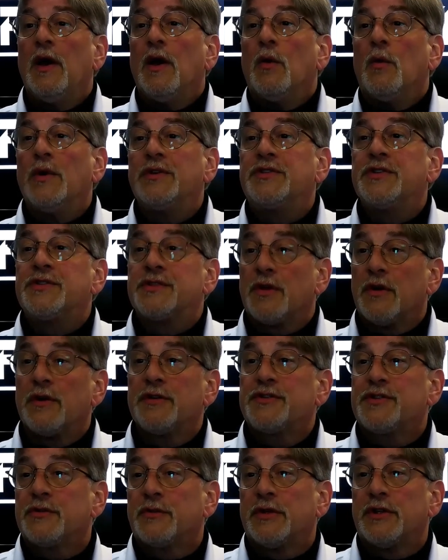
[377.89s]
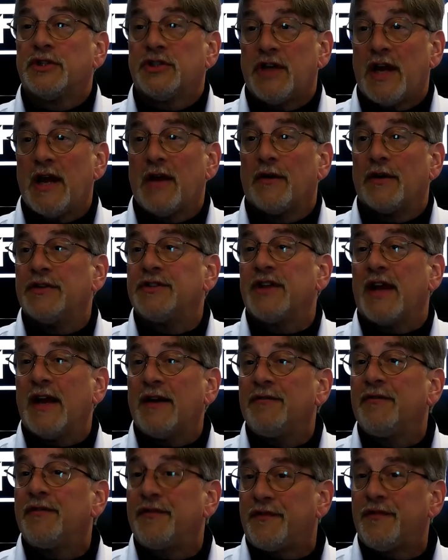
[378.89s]
which is also a challenge
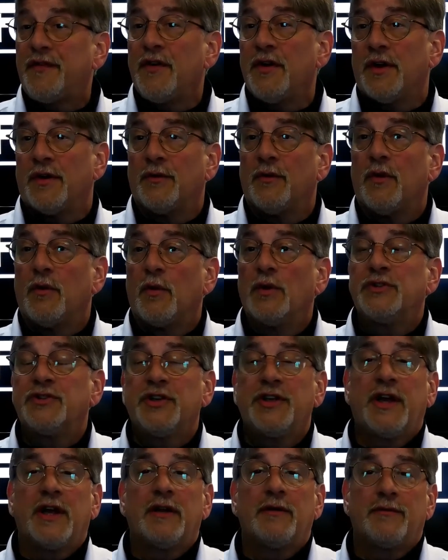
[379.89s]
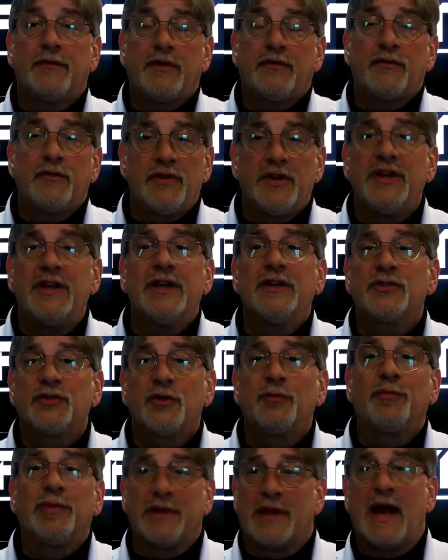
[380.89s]
and fun once you get through the
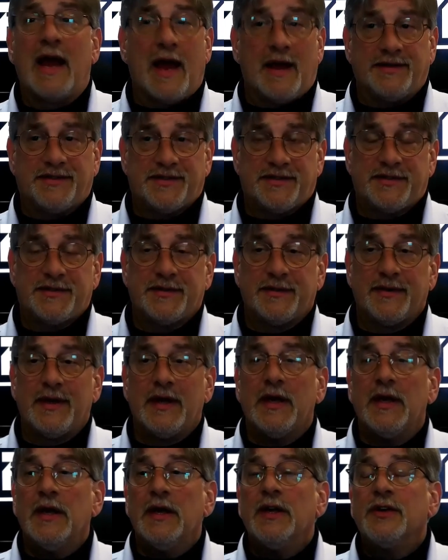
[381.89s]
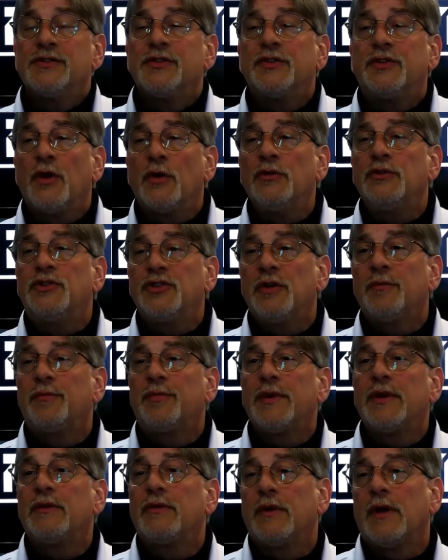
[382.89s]
initial blast. So don't jump
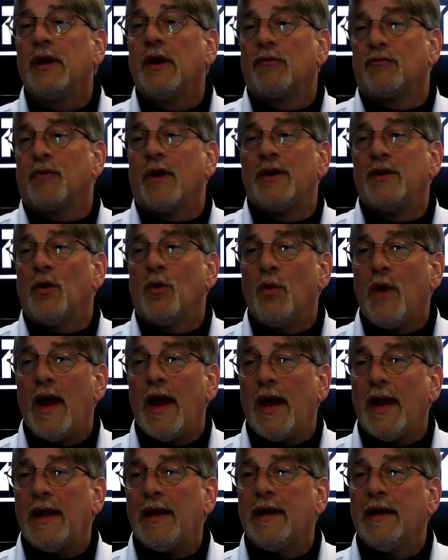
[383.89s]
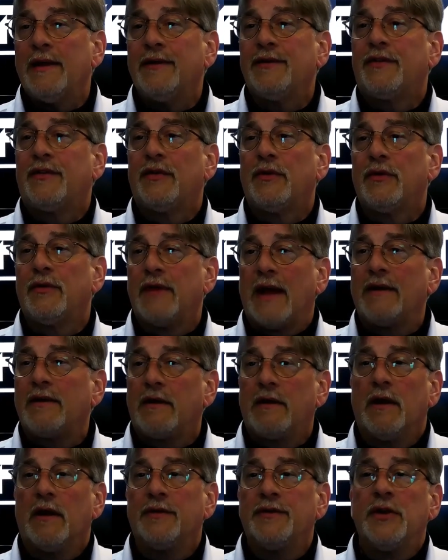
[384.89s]
right away into
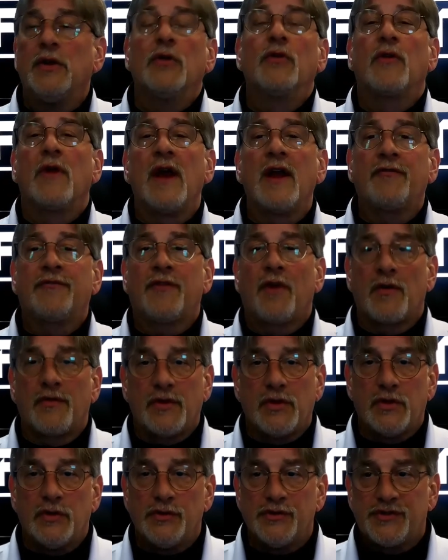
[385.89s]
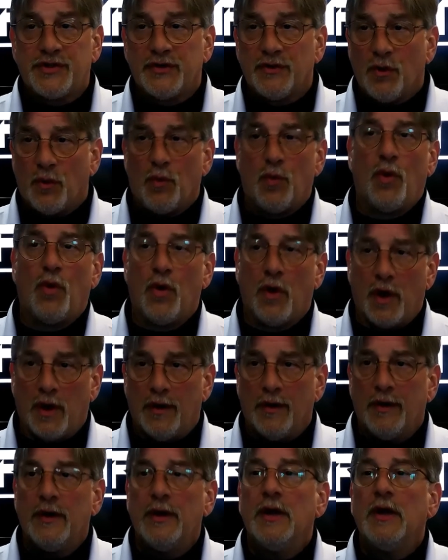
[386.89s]
that gun that your grandfather used in the
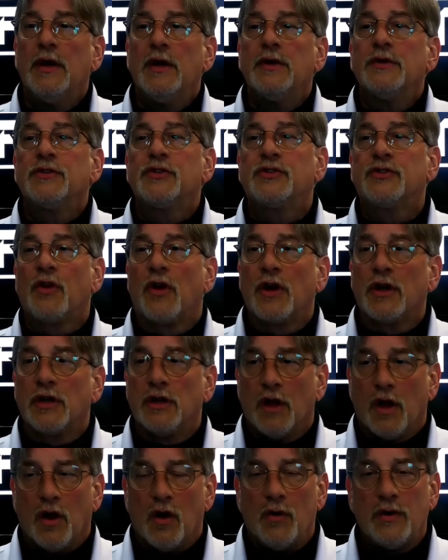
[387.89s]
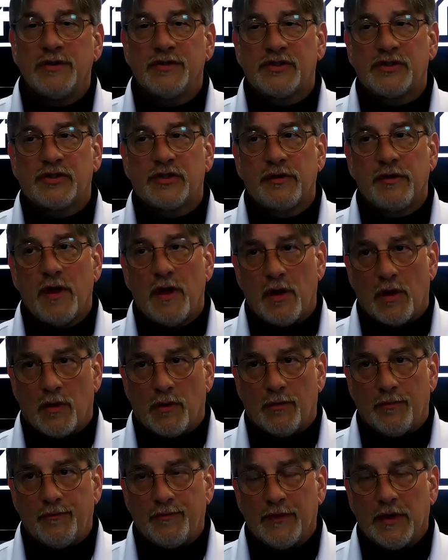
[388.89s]
war. Start low and slow.